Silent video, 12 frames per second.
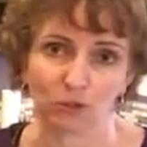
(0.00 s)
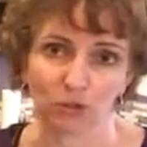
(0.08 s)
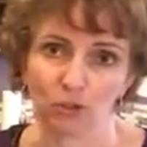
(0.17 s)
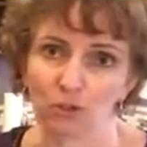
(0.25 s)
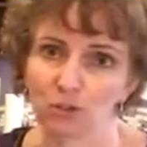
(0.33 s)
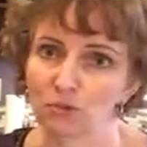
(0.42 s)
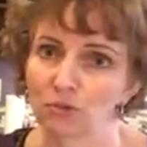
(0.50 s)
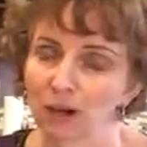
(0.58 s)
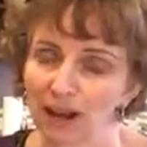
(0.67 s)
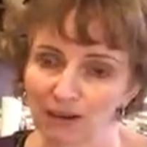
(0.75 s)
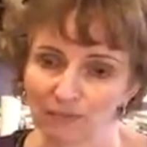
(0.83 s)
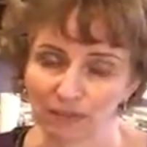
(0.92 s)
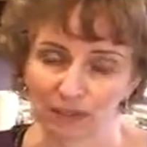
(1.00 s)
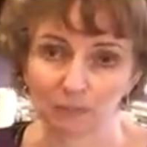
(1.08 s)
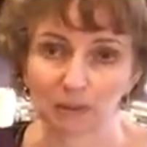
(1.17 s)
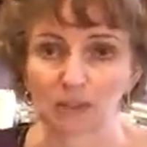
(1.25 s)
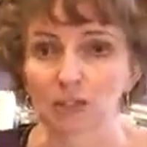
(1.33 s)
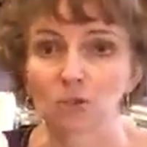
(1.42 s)
They're used for everything
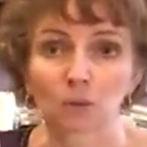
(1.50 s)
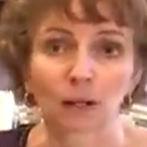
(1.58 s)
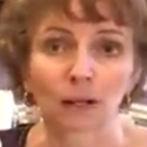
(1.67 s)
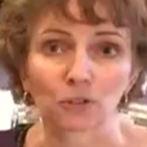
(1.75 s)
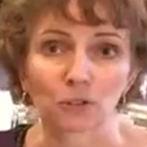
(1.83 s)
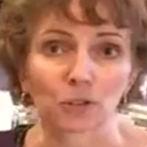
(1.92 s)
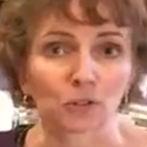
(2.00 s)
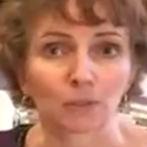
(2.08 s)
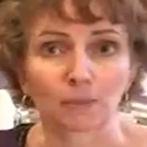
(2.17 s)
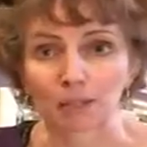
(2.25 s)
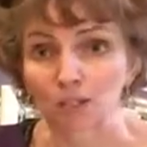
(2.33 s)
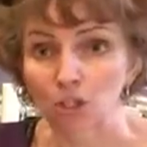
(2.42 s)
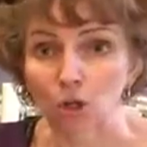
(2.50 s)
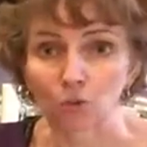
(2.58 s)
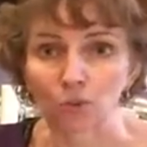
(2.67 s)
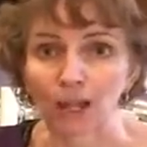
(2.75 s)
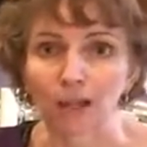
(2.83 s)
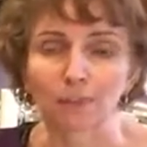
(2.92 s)
because this is what I also use on my
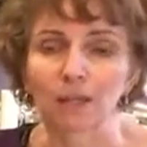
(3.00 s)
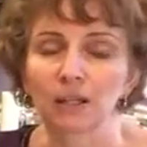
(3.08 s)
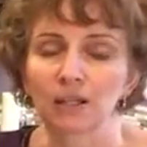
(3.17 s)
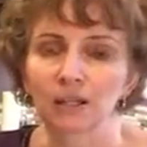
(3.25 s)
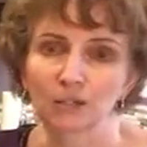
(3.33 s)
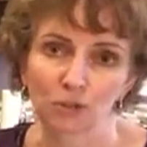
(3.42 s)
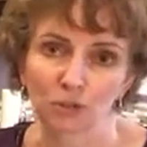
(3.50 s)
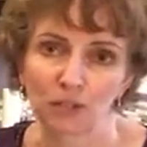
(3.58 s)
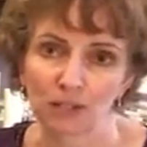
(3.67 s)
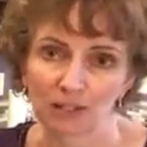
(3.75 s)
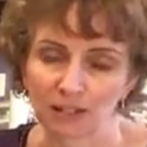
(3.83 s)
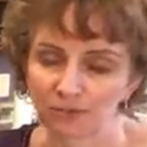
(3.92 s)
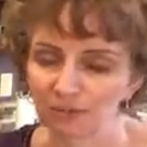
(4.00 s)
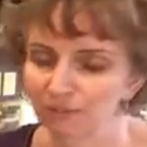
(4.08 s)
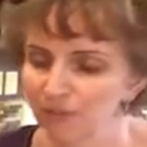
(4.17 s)
stovetop because they're heat safe.